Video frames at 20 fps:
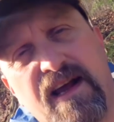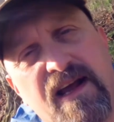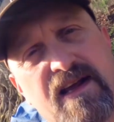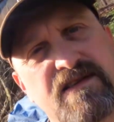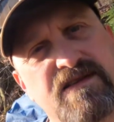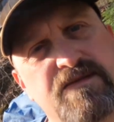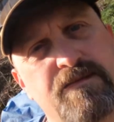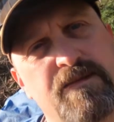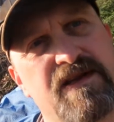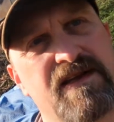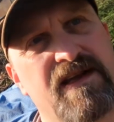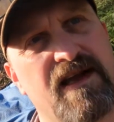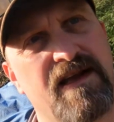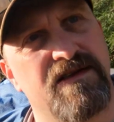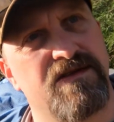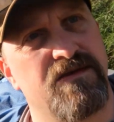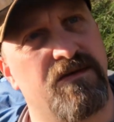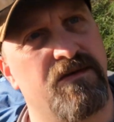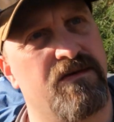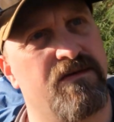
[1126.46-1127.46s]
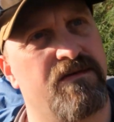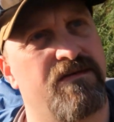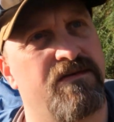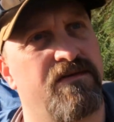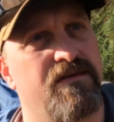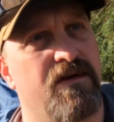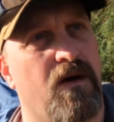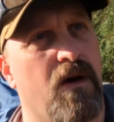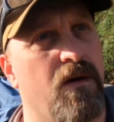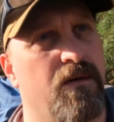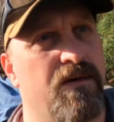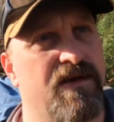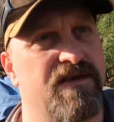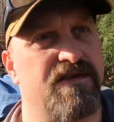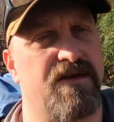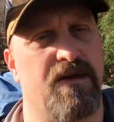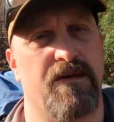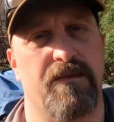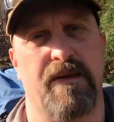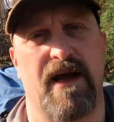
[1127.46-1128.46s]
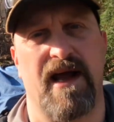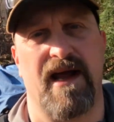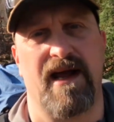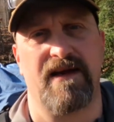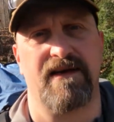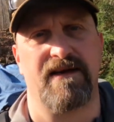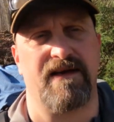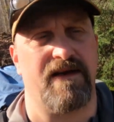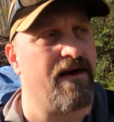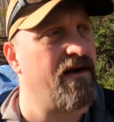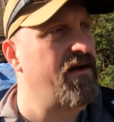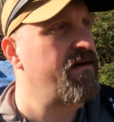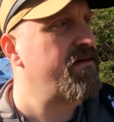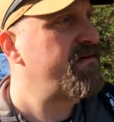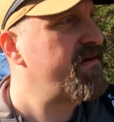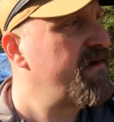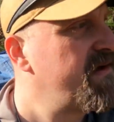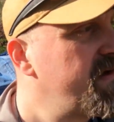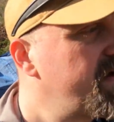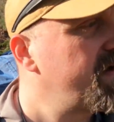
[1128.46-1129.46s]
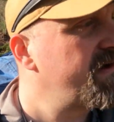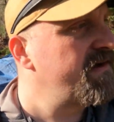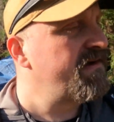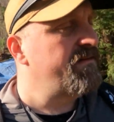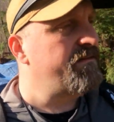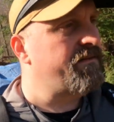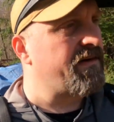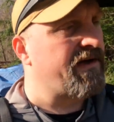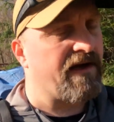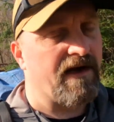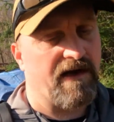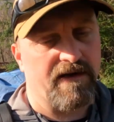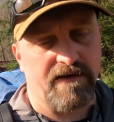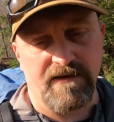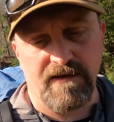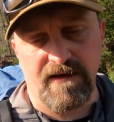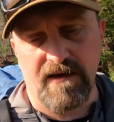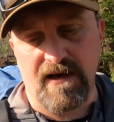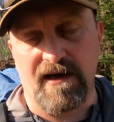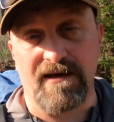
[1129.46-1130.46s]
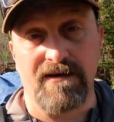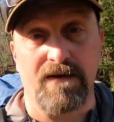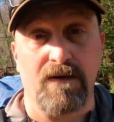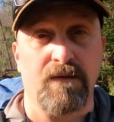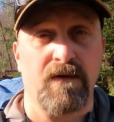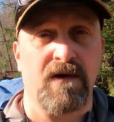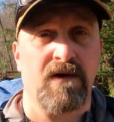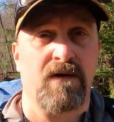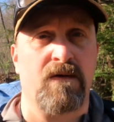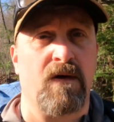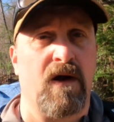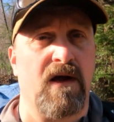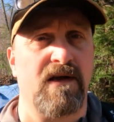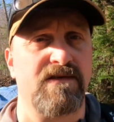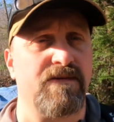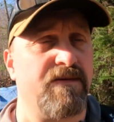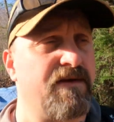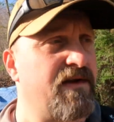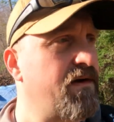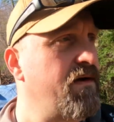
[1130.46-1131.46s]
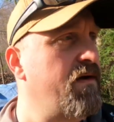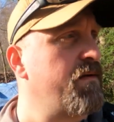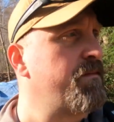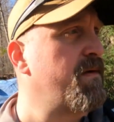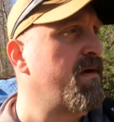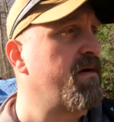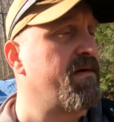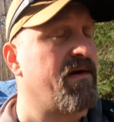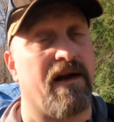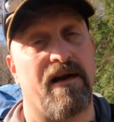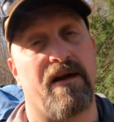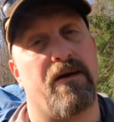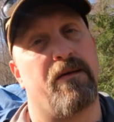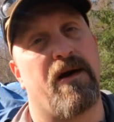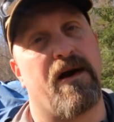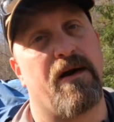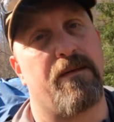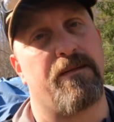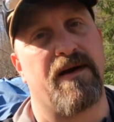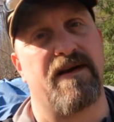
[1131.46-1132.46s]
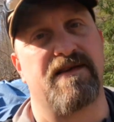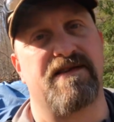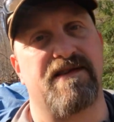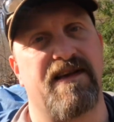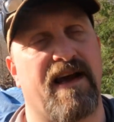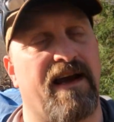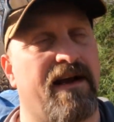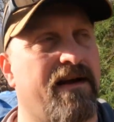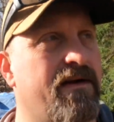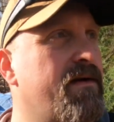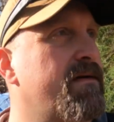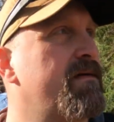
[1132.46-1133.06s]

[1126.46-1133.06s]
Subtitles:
has potential to always go bad, but I don't want to cross with the GoPro. And I know what everybody's saying,